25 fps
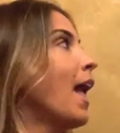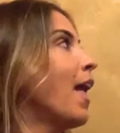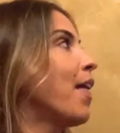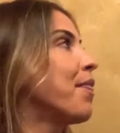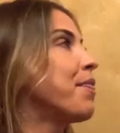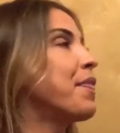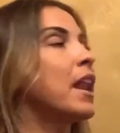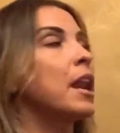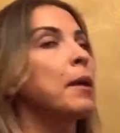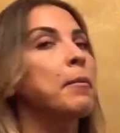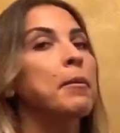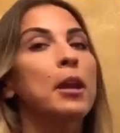
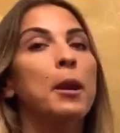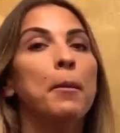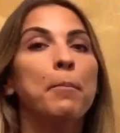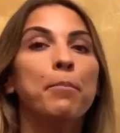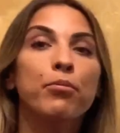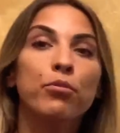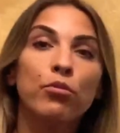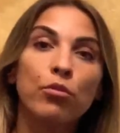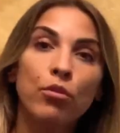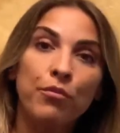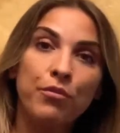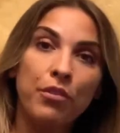Then I'm going to
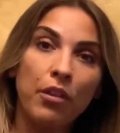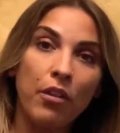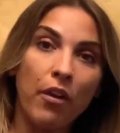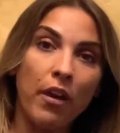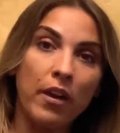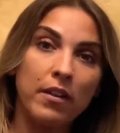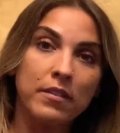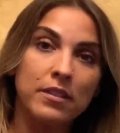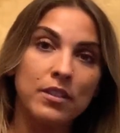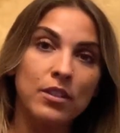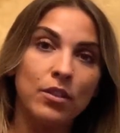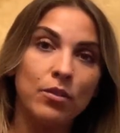prove the
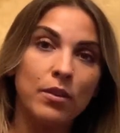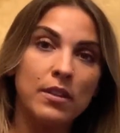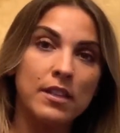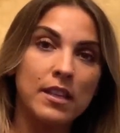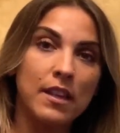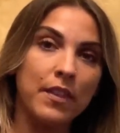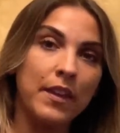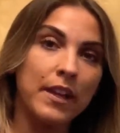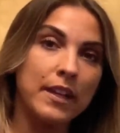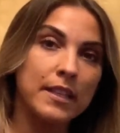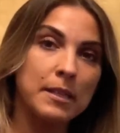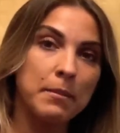law to you because I
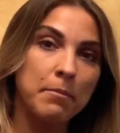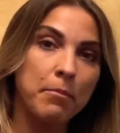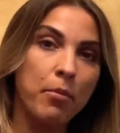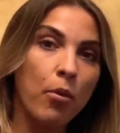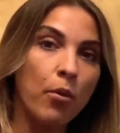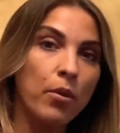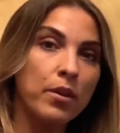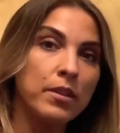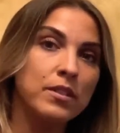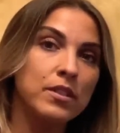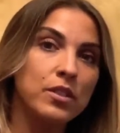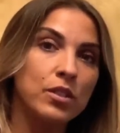think it's
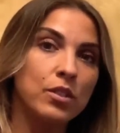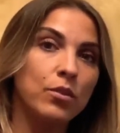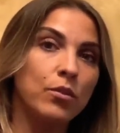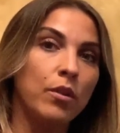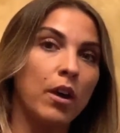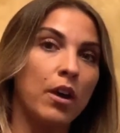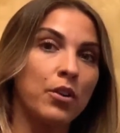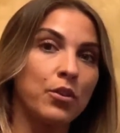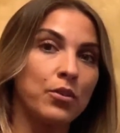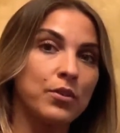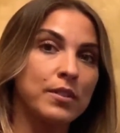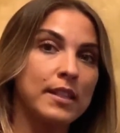important to
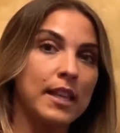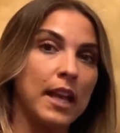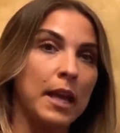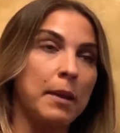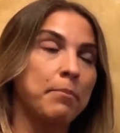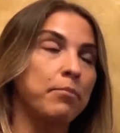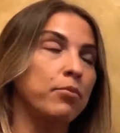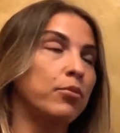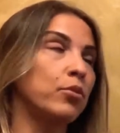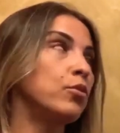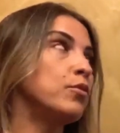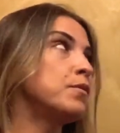
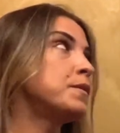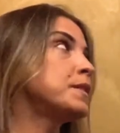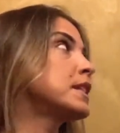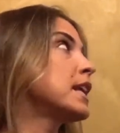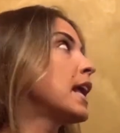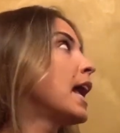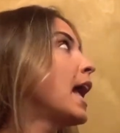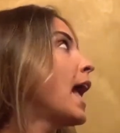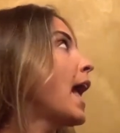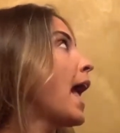understand proofs.